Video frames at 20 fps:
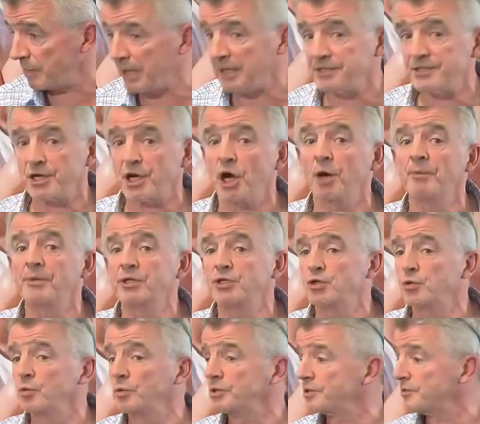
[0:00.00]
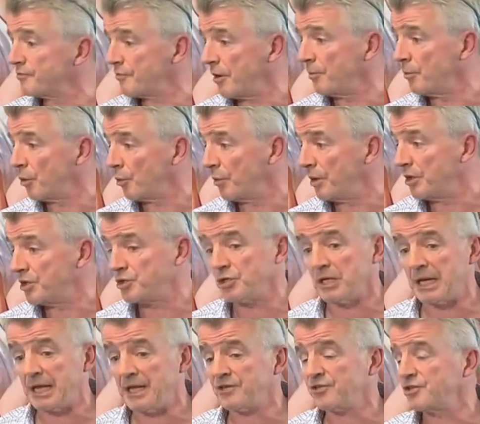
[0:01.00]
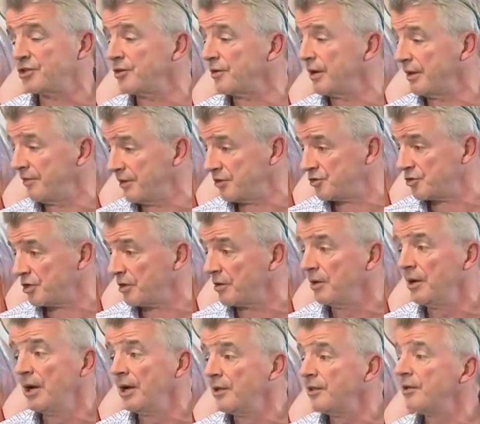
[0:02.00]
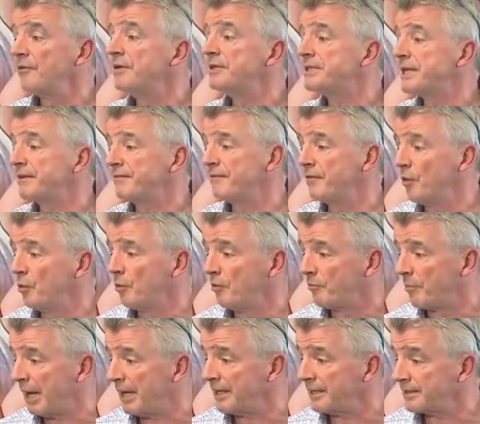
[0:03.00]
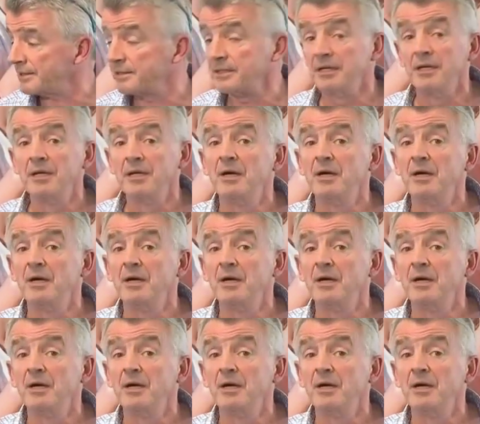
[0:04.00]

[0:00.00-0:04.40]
Pilots are coming to us from Norwegian last year and this year. There is a flow of pilots.